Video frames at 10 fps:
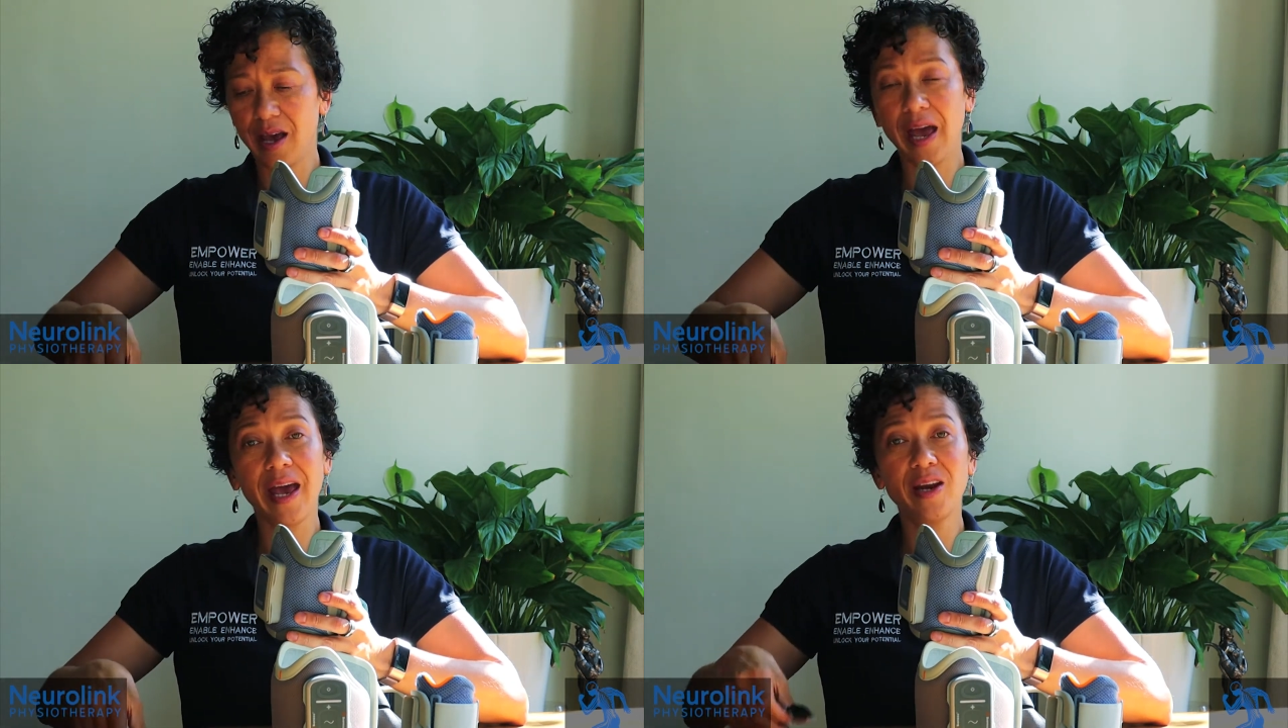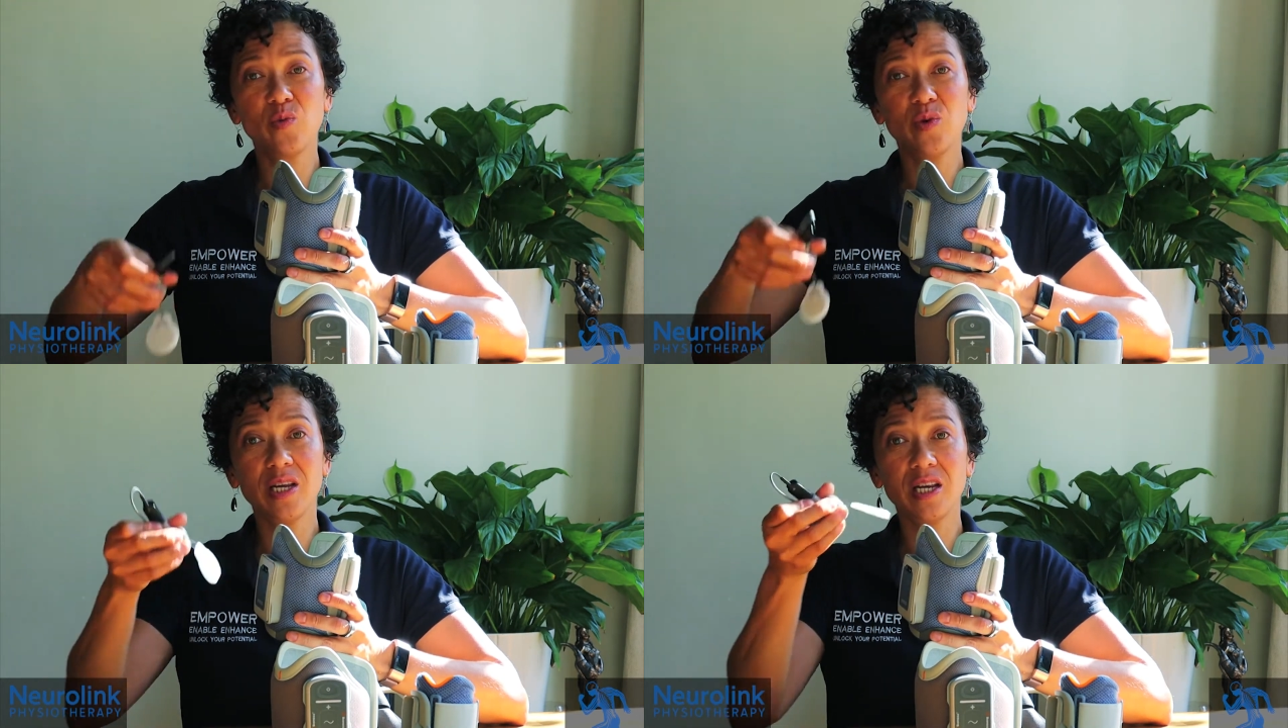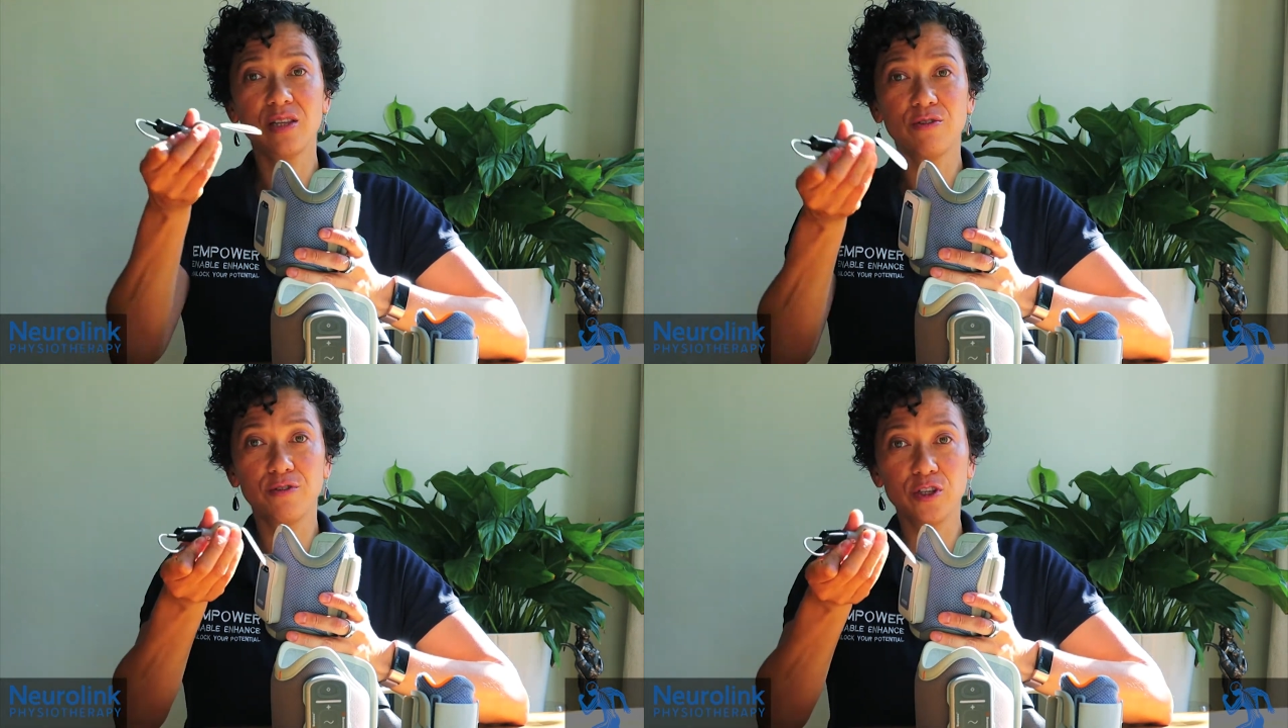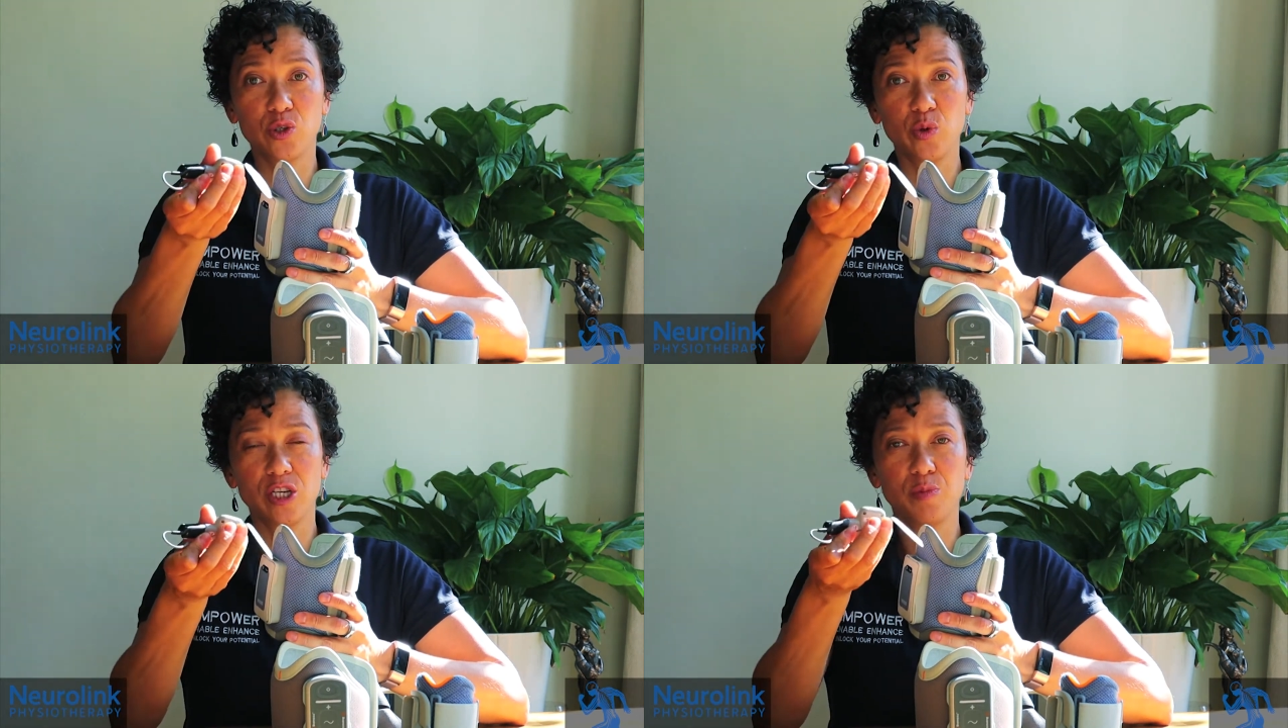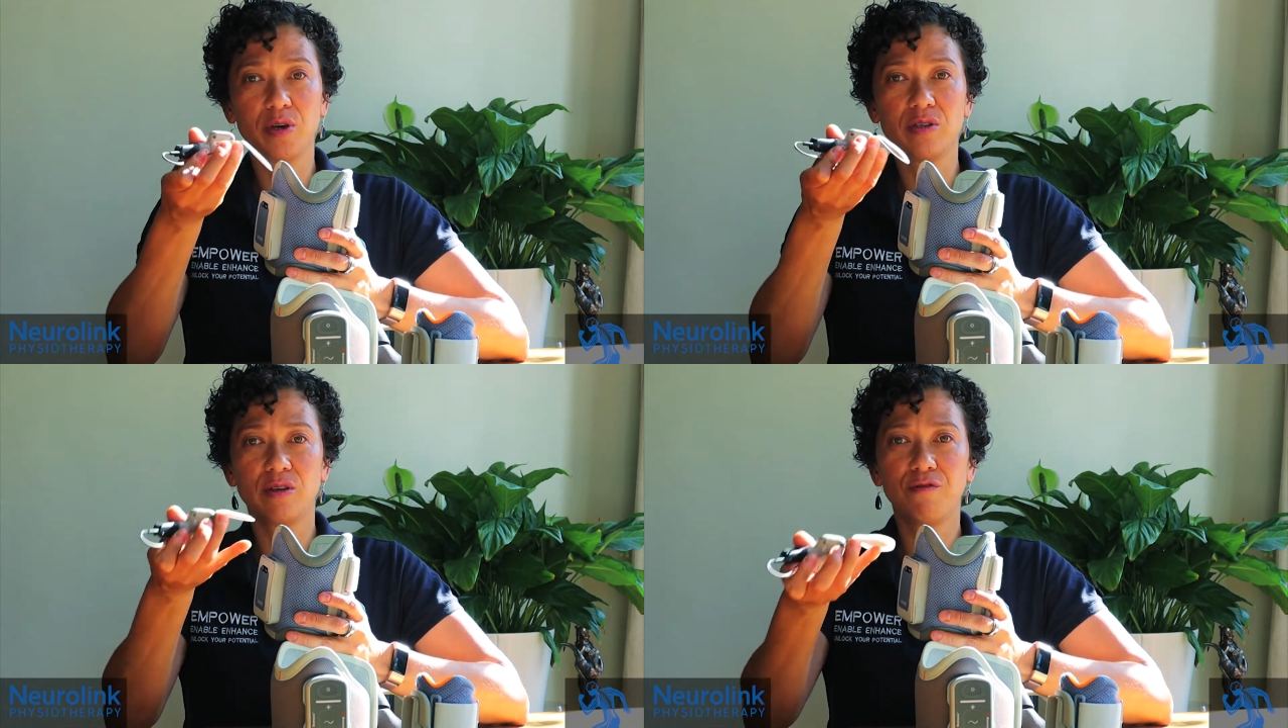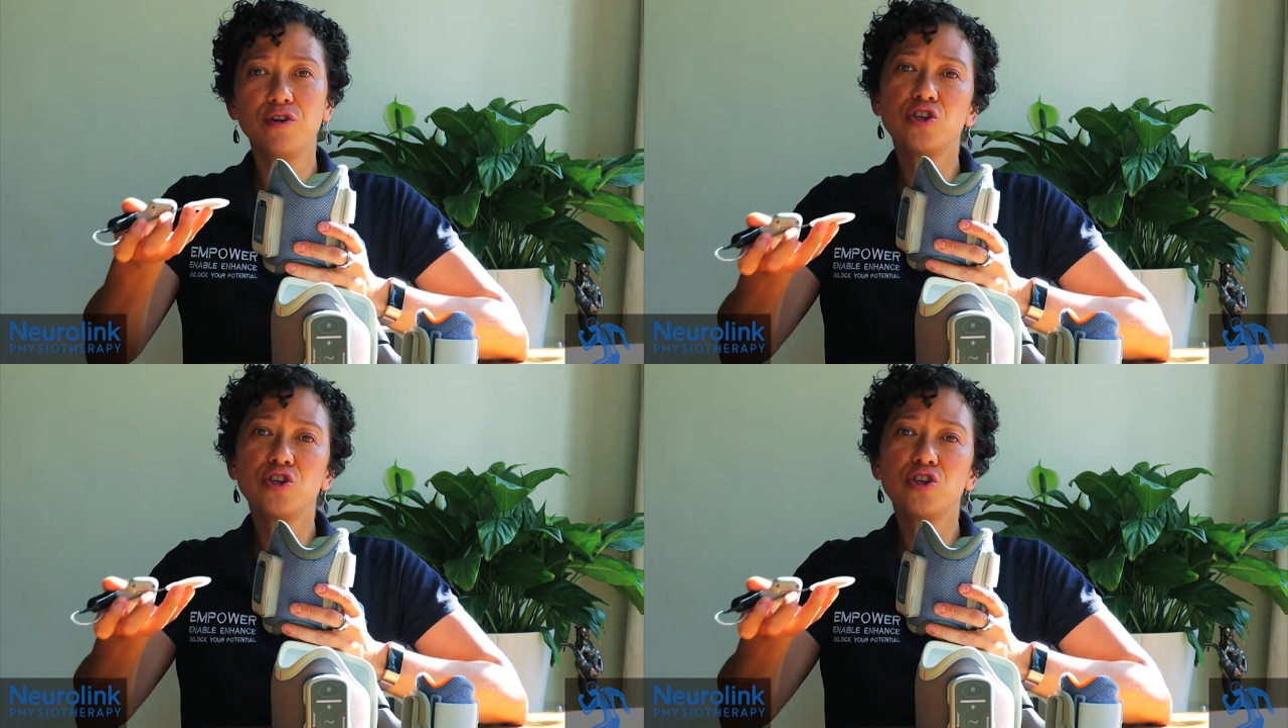And we needed the foot switch because the foot